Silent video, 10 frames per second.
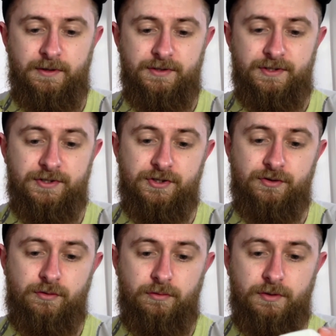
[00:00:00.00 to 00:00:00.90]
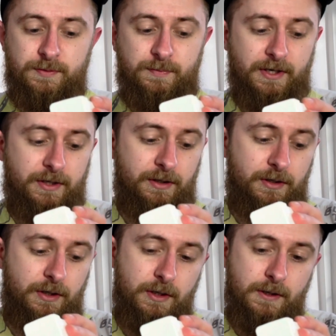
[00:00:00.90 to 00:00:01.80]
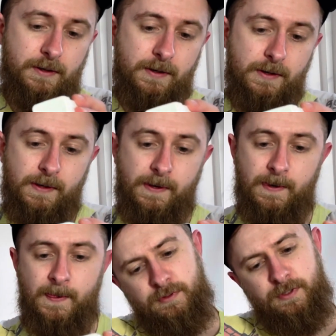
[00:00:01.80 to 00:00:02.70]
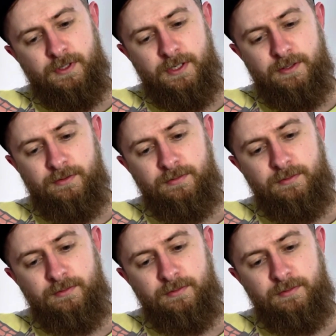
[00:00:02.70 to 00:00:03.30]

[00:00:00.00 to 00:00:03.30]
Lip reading: So let's screw this back in here, and